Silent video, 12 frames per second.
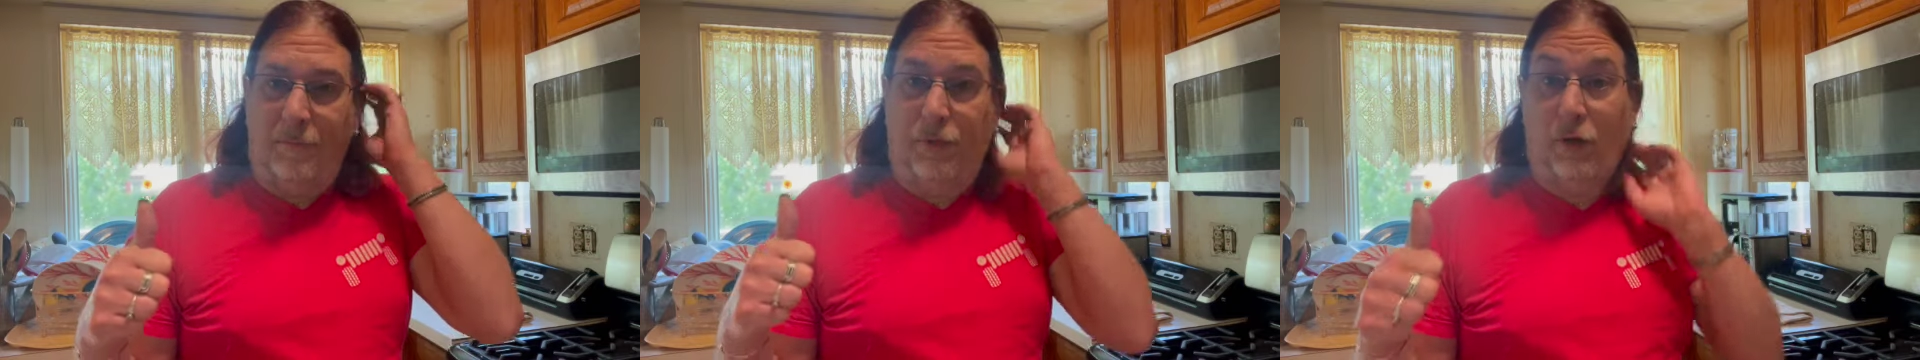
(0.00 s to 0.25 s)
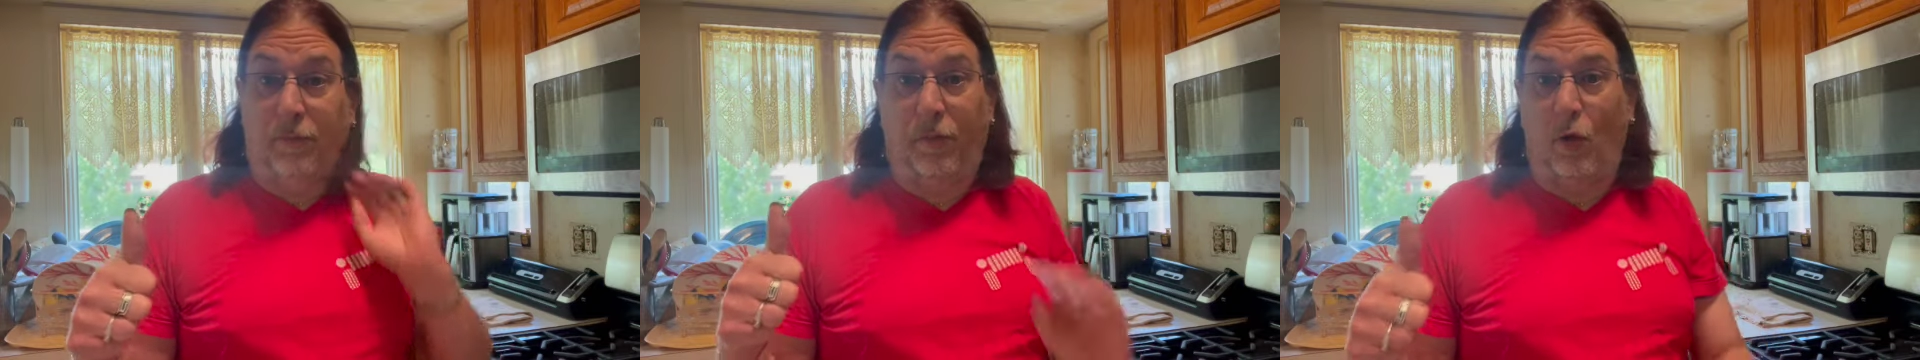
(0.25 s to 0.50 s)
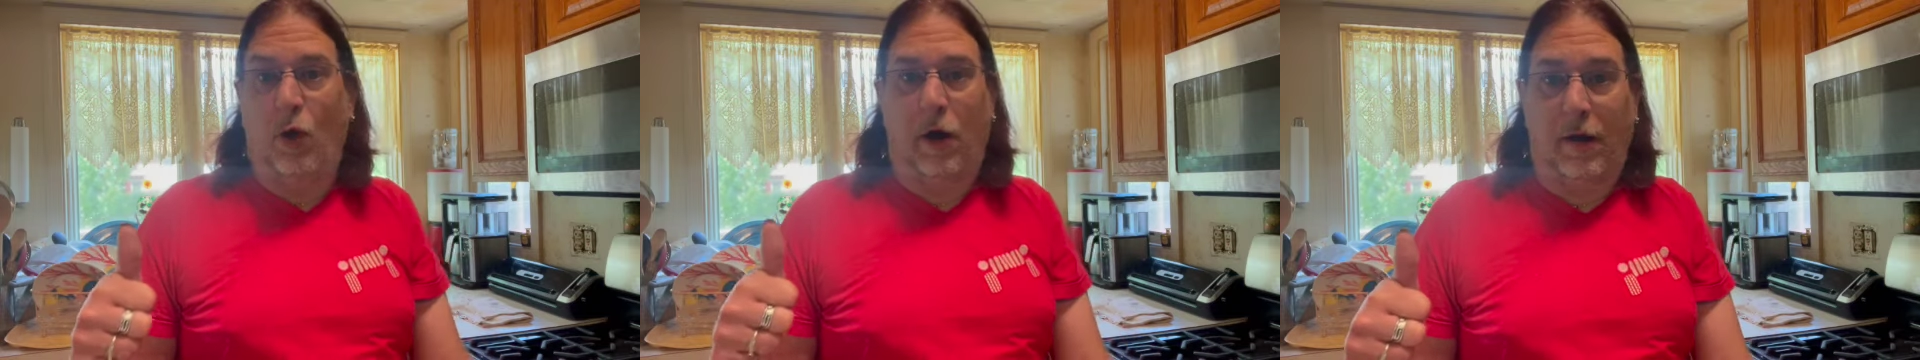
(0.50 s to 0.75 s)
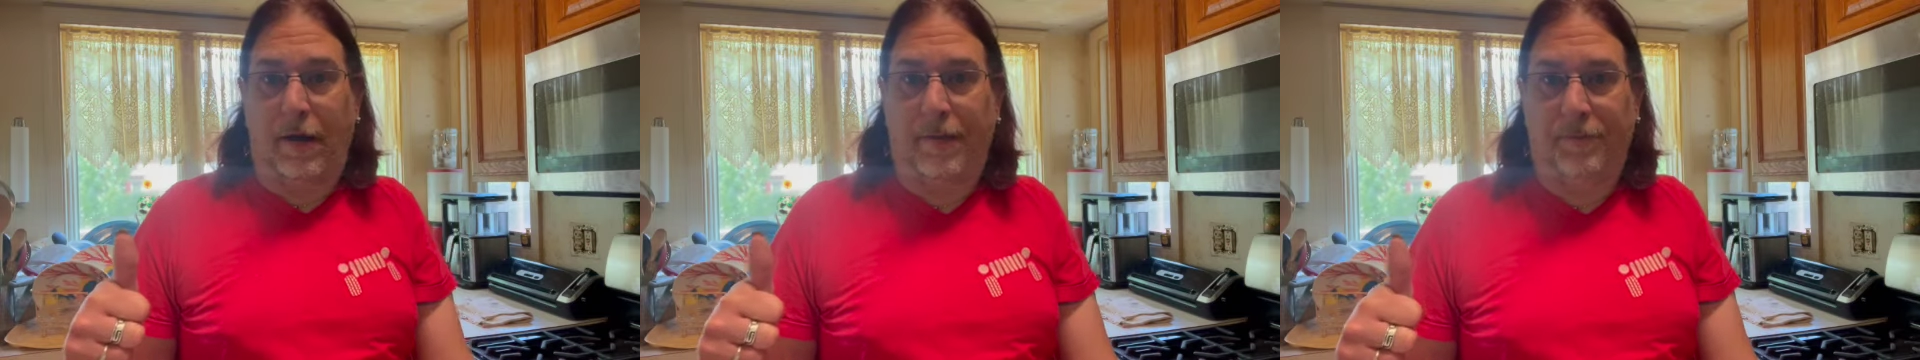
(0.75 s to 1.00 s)
pulled
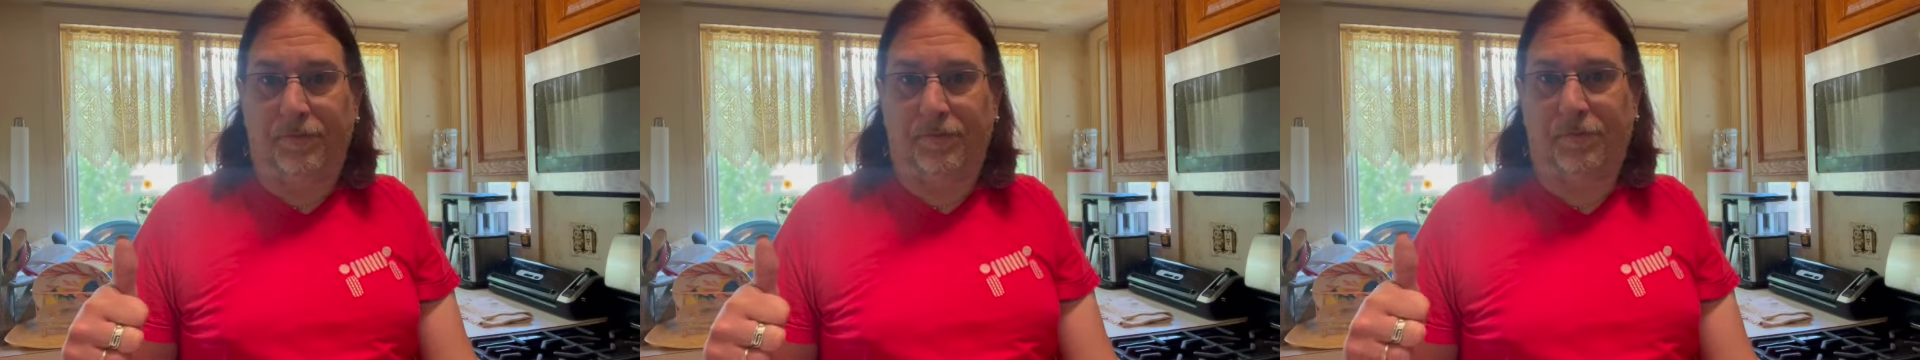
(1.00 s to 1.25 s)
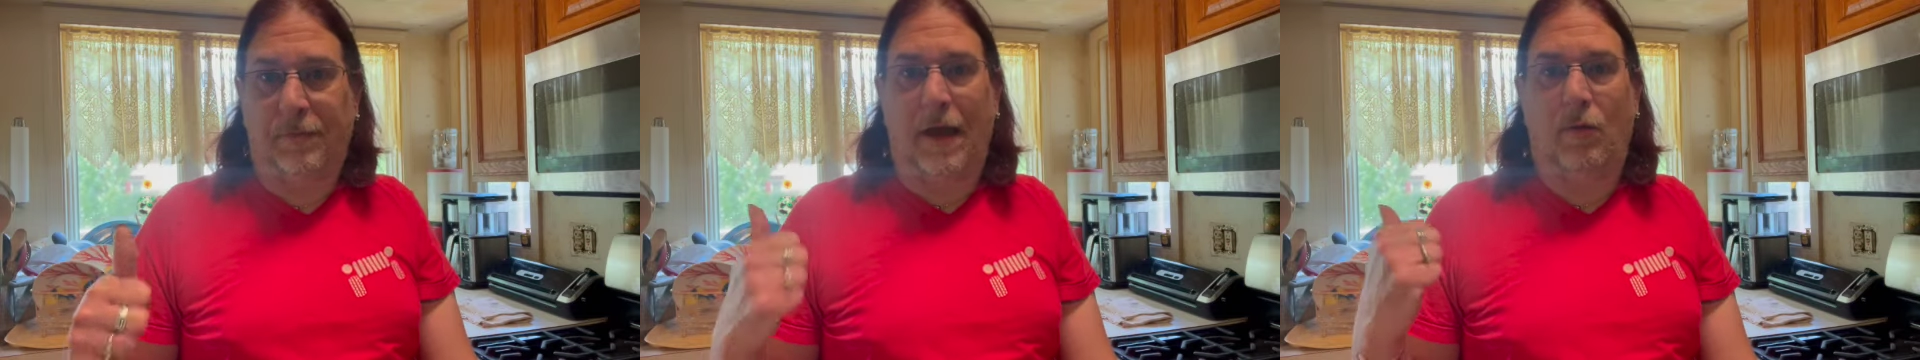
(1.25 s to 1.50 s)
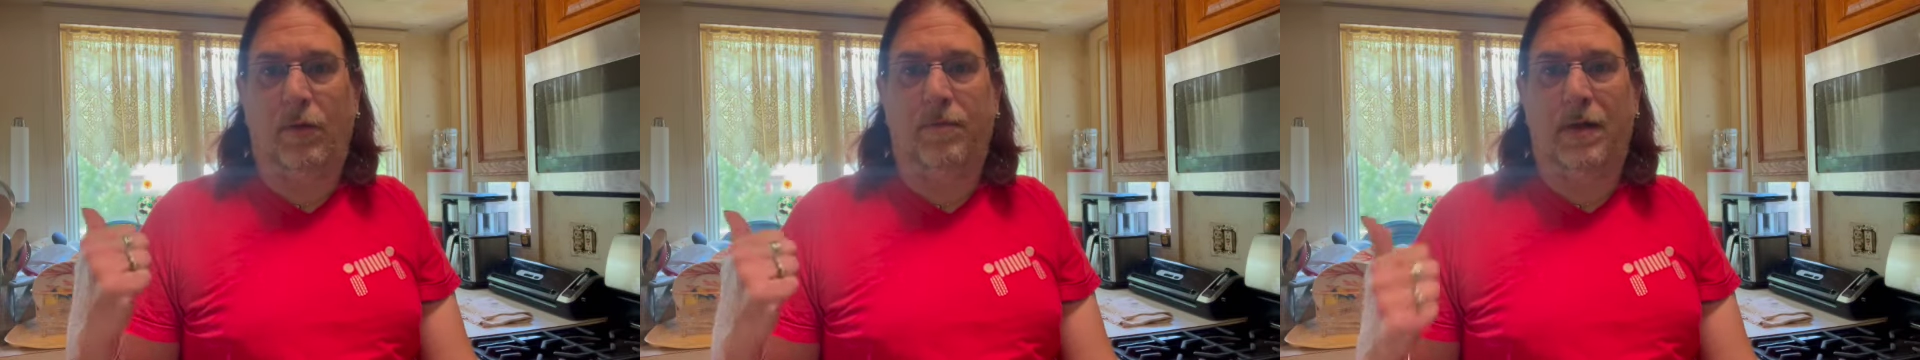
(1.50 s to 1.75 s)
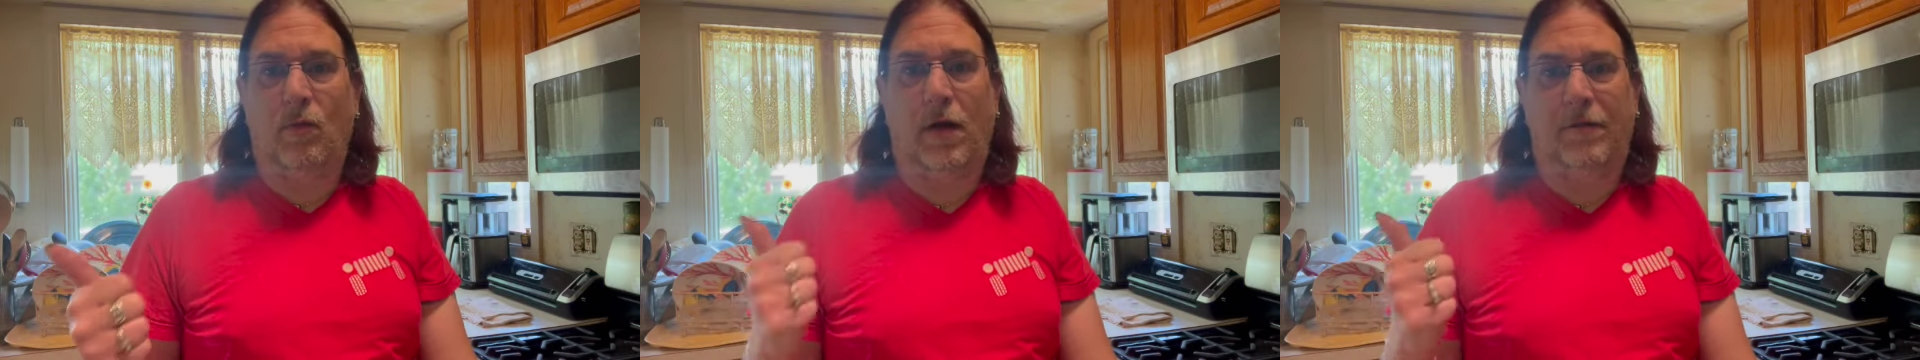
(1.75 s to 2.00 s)
pork. That would
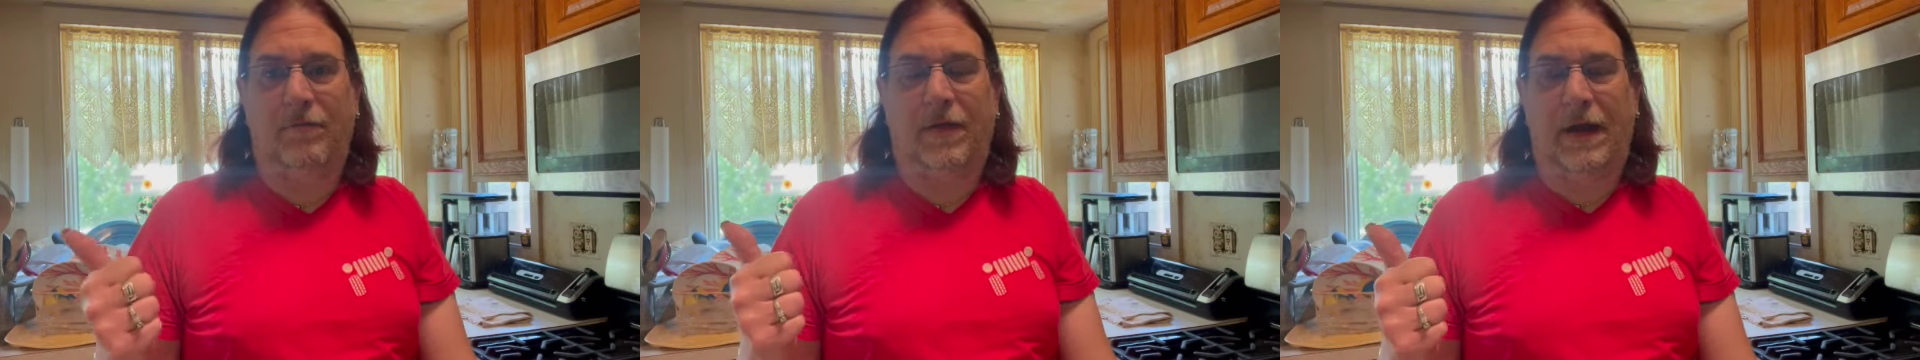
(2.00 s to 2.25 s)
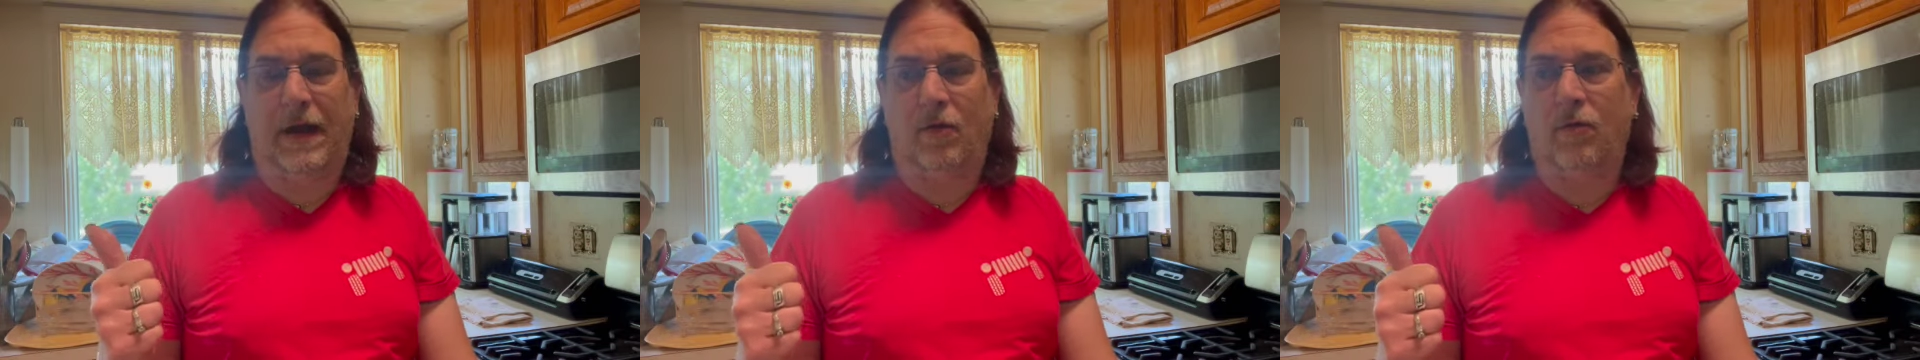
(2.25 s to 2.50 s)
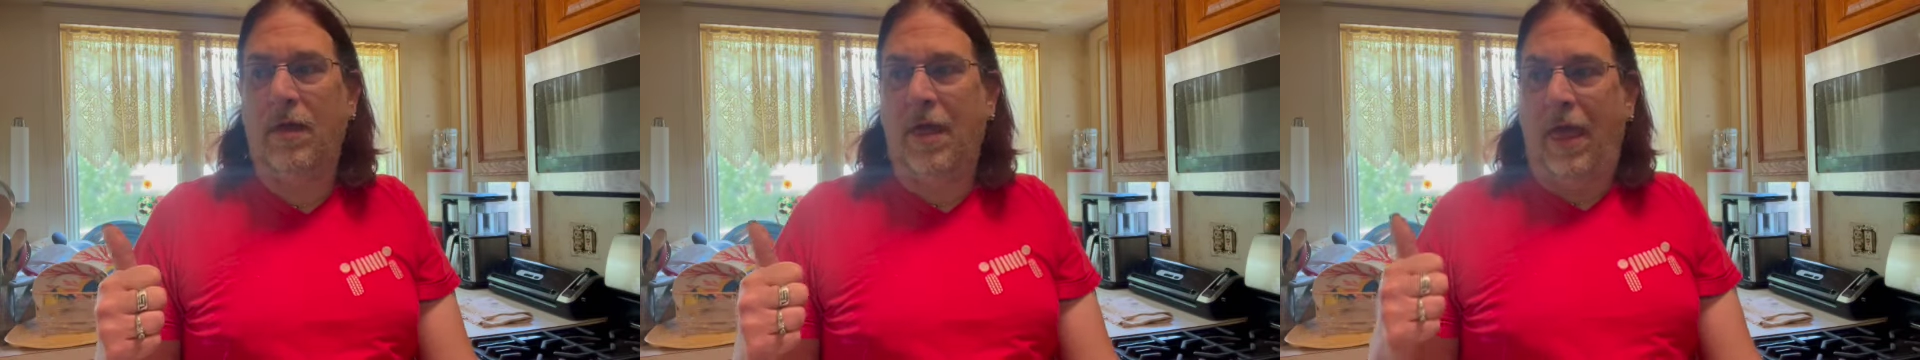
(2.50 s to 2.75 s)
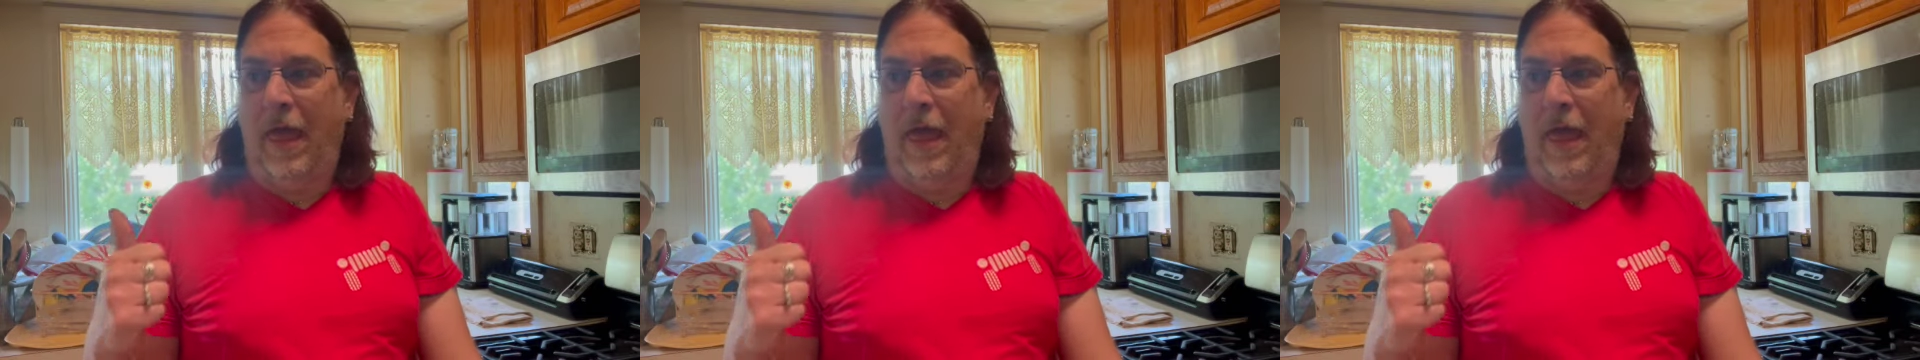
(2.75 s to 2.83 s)
be one video.